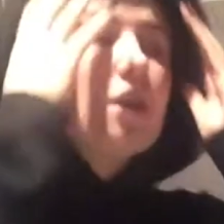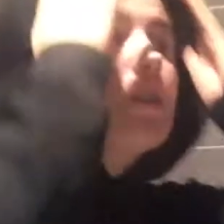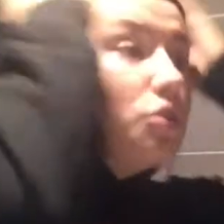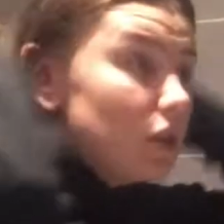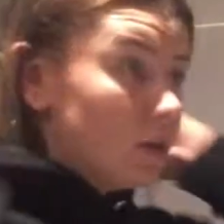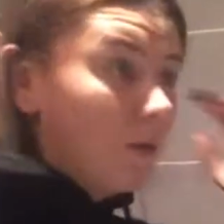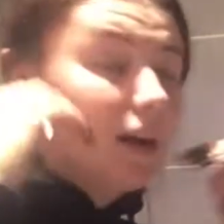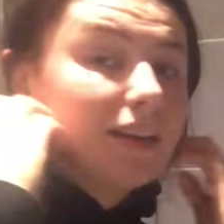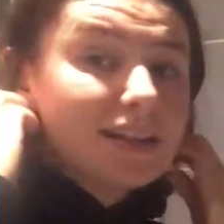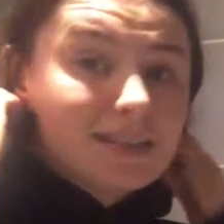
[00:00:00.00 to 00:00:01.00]
So you know
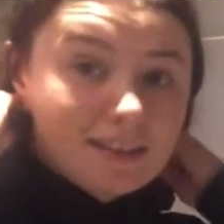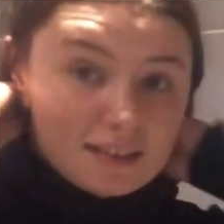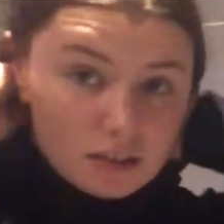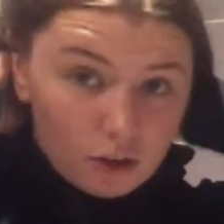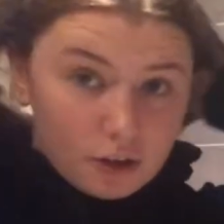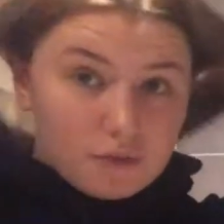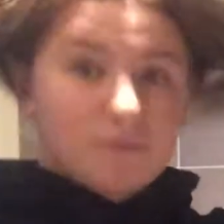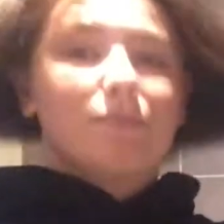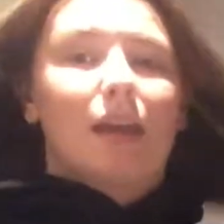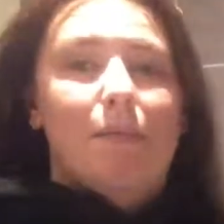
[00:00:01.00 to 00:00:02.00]
what, let's take this down.
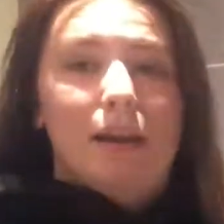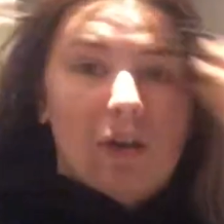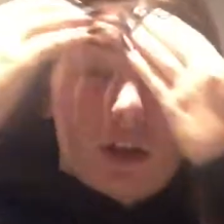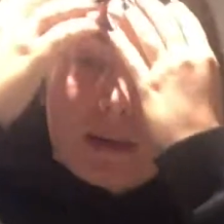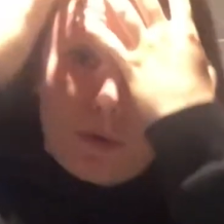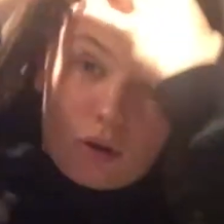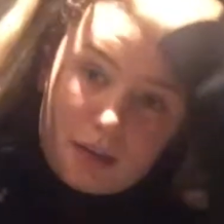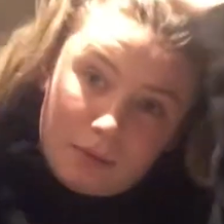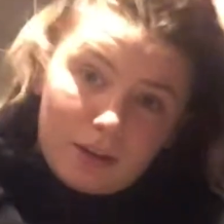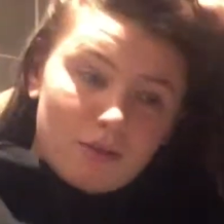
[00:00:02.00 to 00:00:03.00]
I might look like a
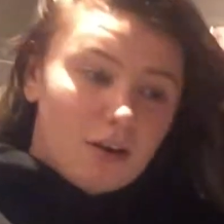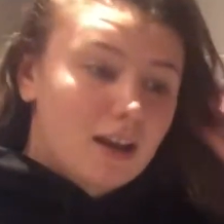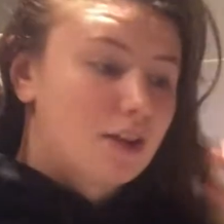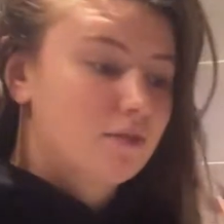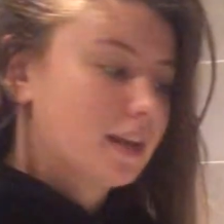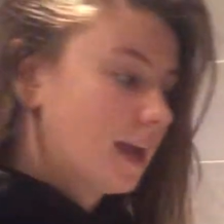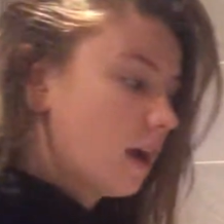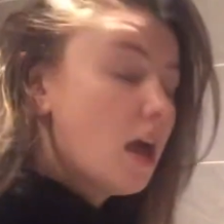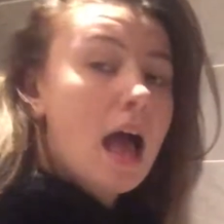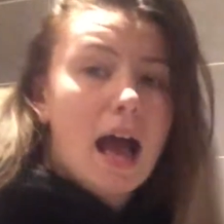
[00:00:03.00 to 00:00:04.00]
boy, but you know what, I don't really care.
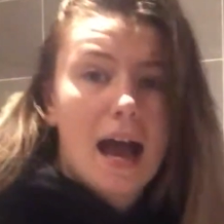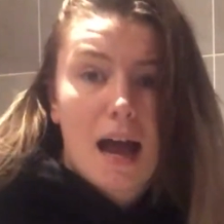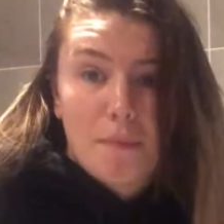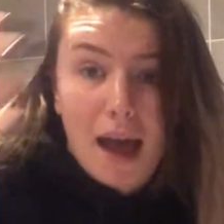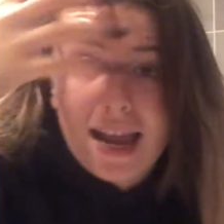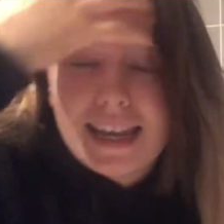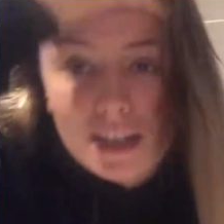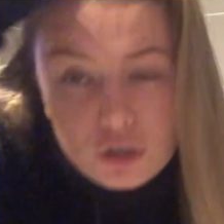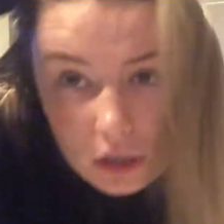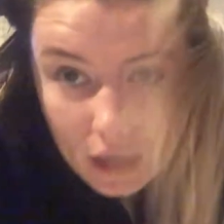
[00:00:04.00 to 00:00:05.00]
I
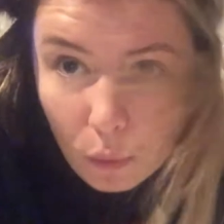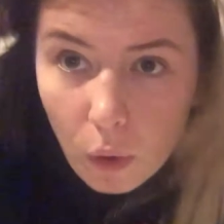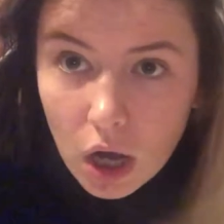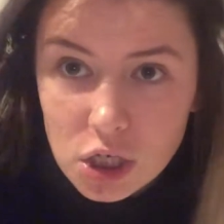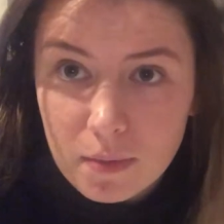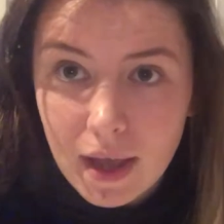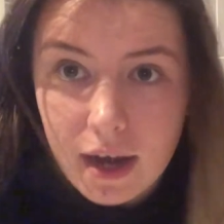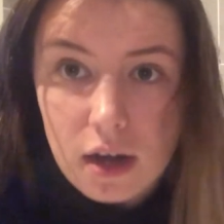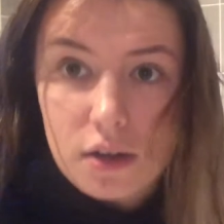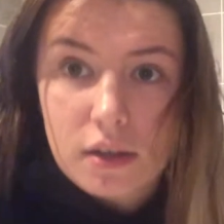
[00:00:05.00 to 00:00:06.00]
literally washed my
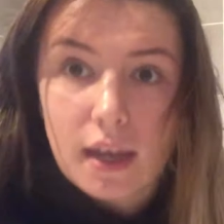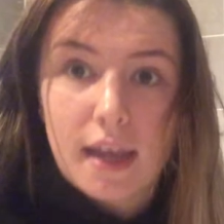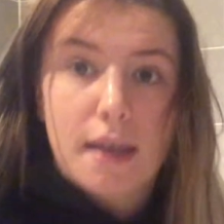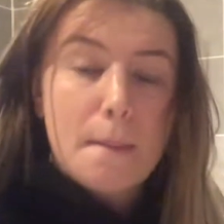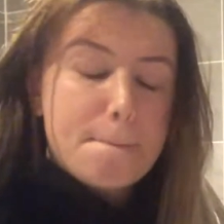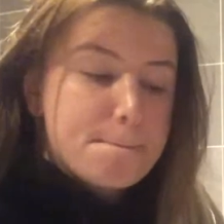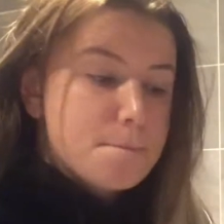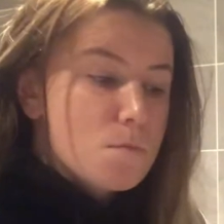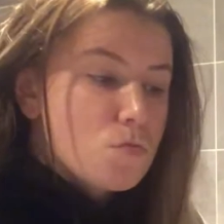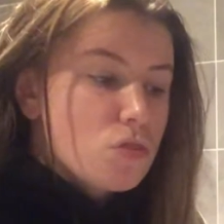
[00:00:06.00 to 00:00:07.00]
hair the day,
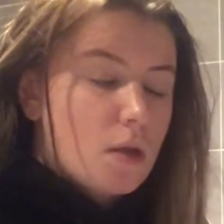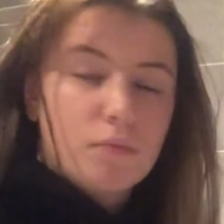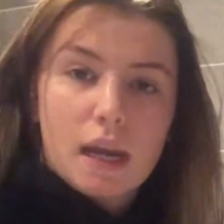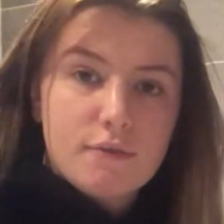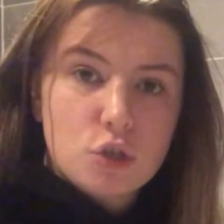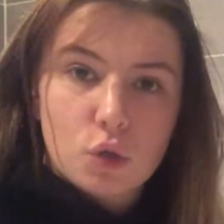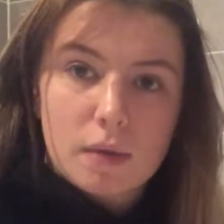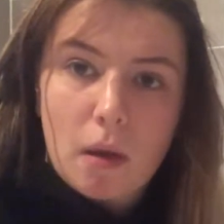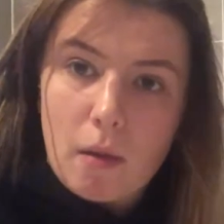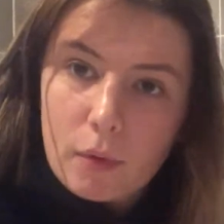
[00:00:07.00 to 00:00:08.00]
I'm not even joking,
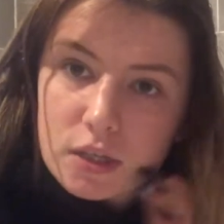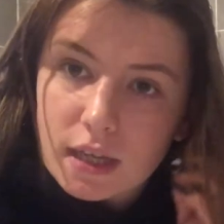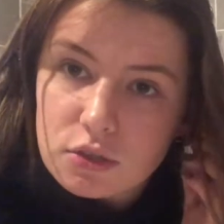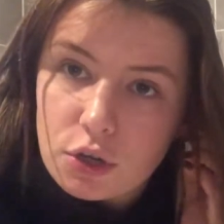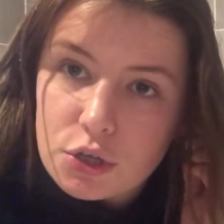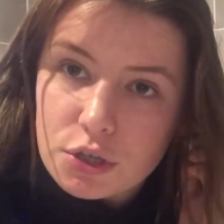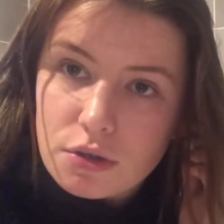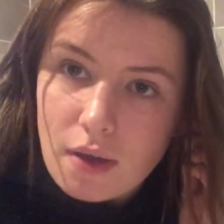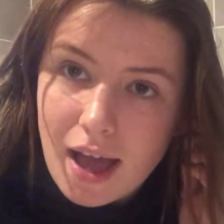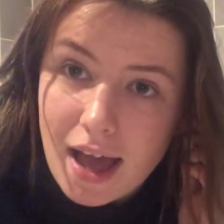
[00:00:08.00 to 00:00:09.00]
probably about 6 hours
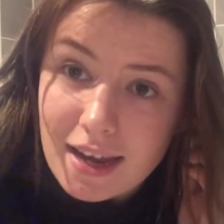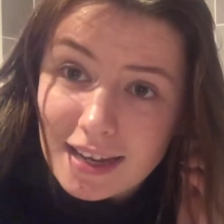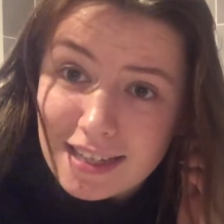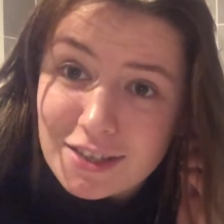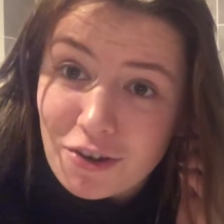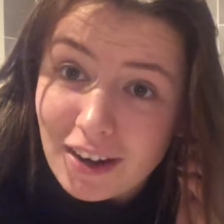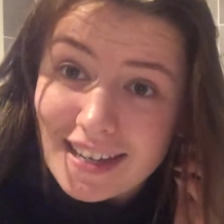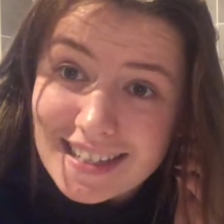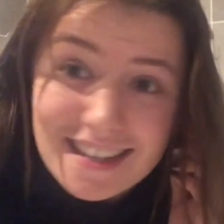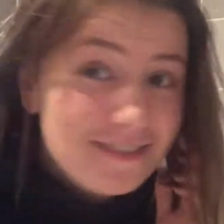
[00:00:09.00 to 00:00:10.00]
ago, and it's
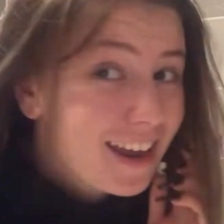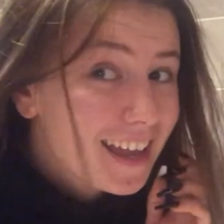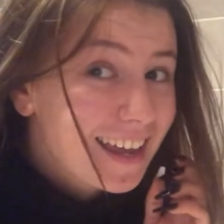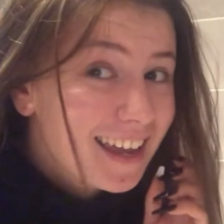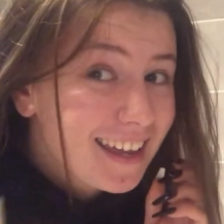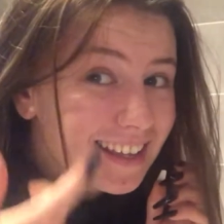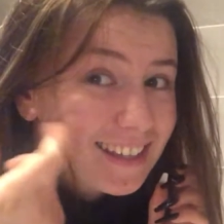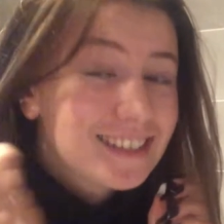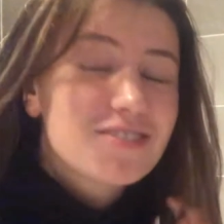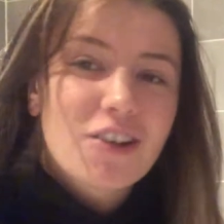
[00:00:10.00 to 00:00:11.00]
crazy already.
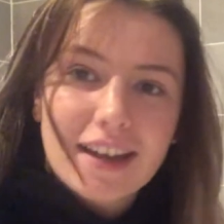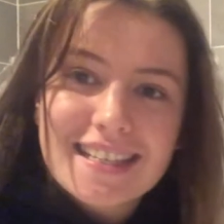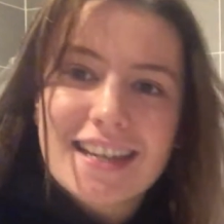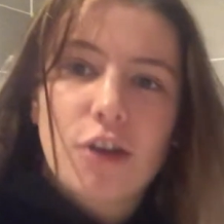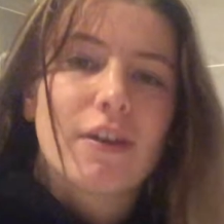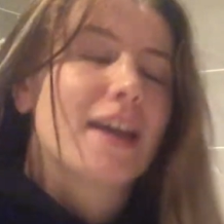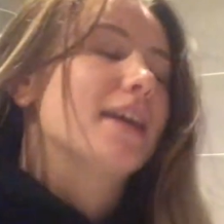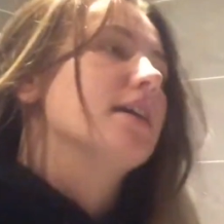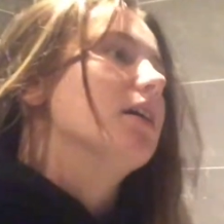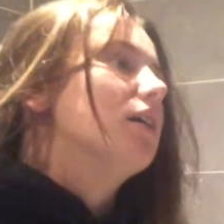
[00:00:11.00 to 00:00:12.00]
It's crazy already.